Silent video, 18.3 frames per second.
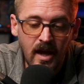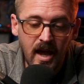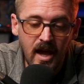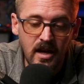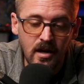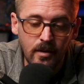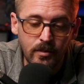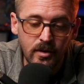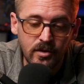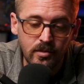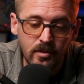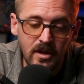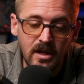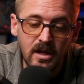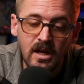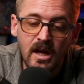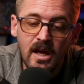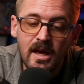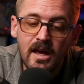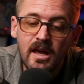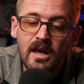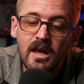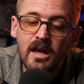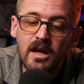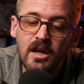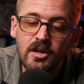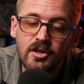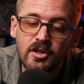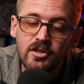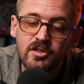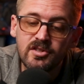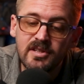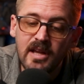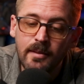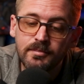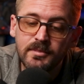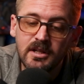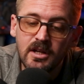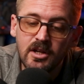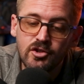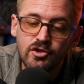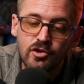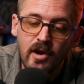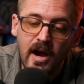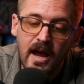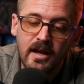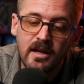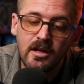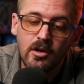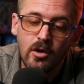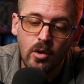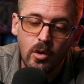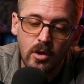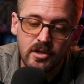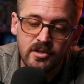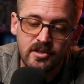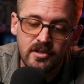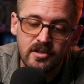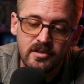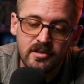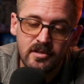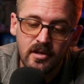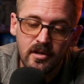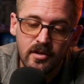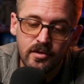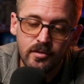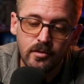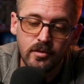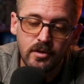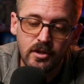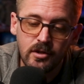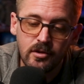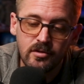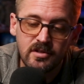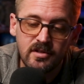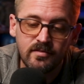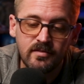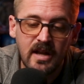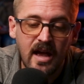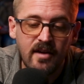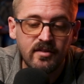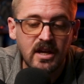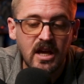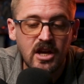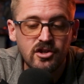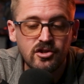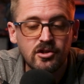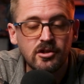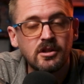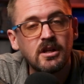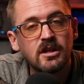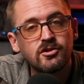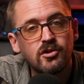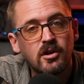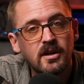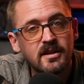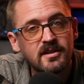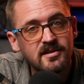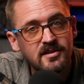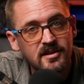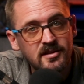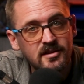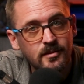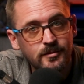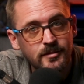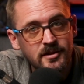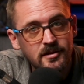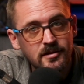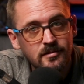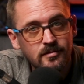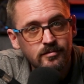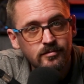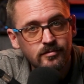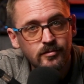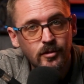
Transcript: And number 3, intercepting and tracking courses through the use of navigational electronic systems.